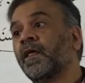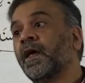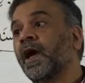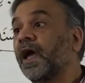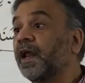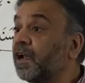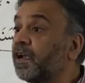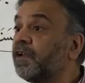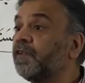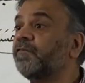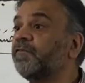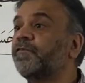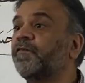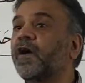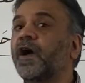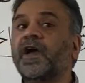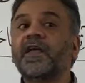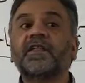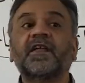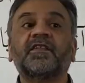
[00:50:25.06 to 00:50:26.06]

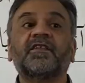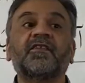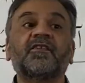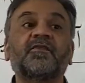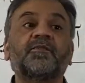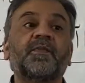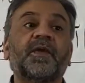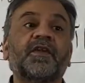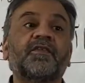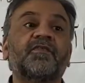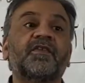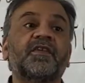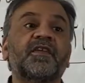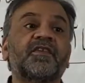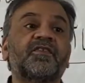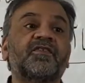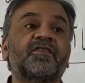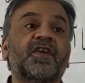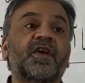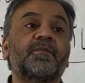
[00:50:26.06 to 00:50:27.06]
identify that this pattern
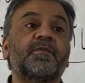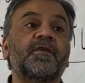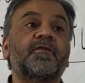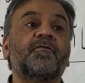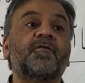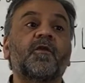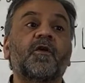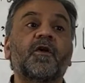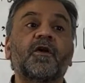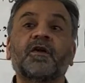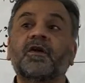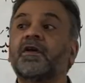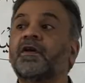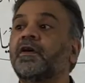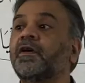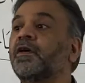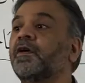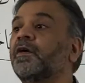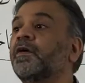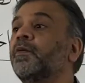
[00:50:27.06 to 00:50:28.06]
is coming for
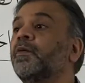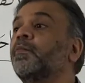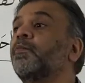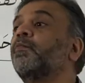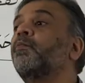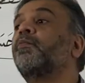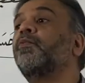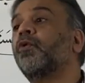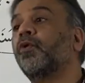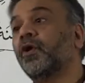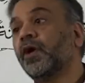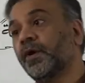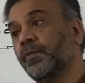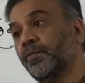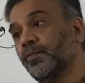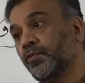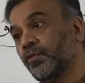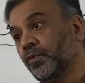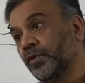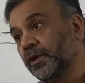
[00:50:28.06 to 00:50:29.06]
broken
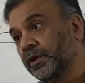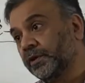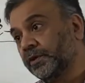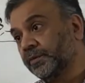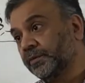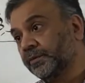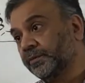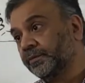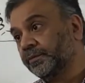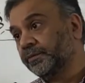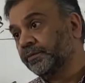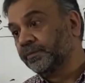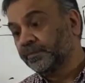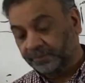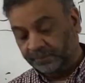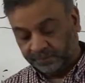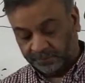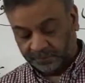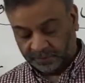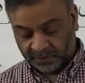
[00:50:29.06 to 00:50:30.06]
plural.
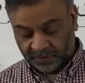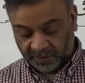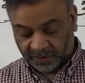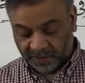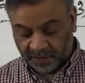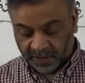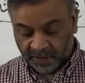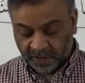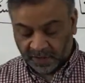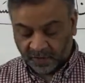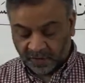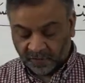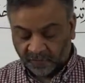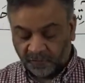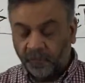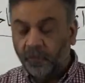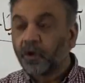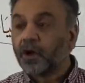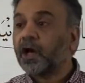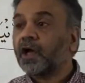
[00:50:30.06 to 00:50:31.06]

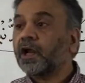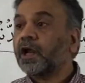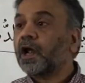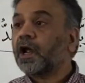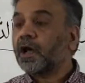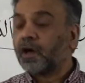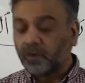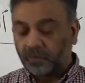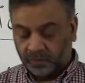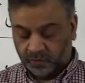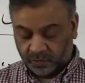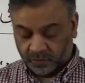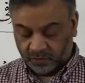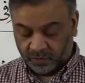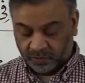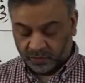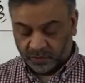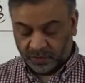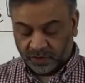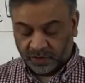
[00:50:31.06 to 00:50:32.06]
Fuqara'u,
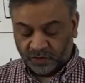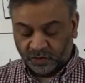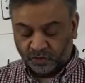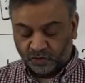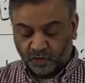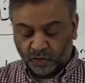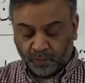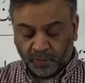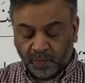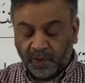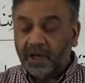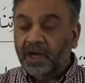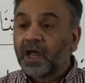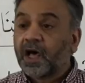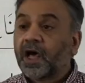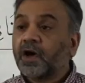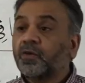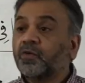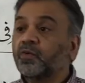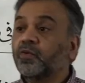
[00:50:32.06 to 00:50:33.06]

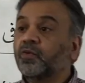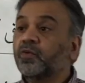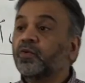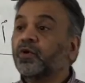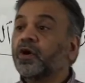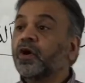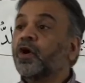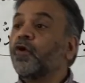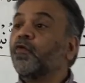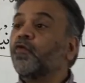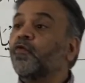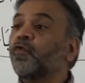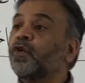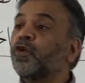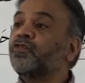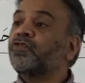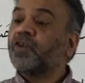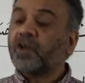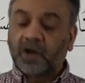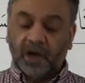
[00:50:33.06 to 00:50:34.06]
Zumala'u,
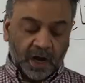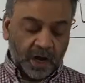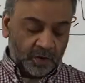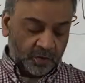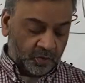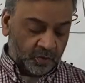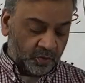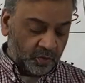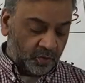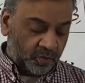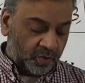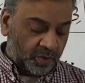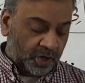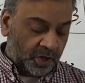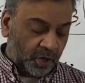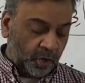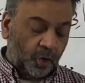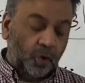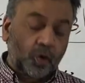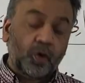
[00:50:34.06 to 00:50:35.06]
Wazara'u,
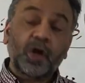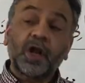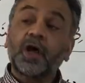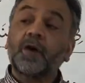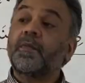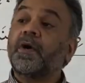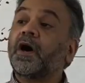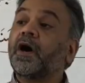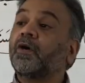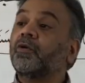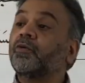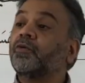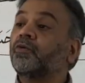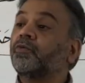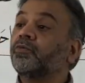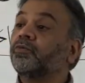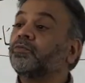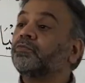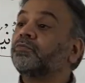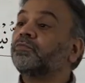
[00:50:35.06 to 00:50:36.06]
Ulama'u.
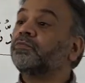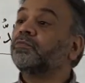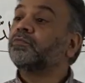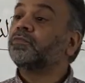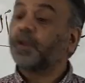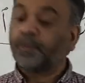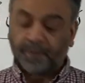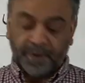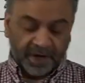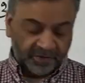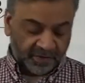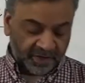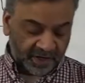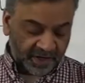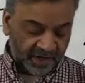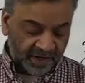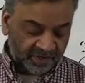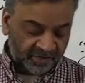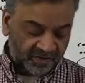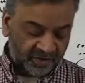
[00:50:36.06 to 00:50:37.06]
The
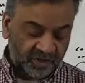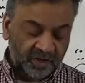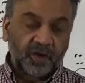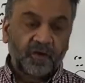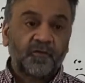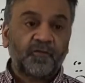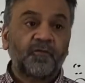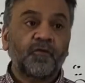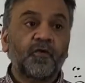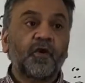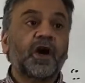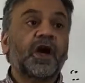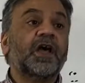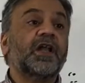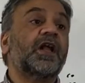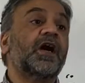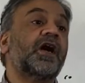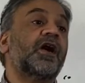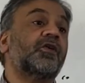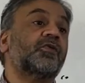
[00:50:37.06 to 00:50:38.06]
pattern is
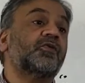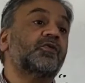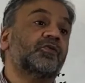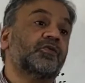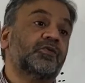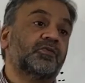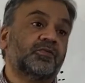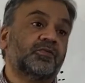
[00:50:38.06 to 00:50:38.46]
Fu'ala'u.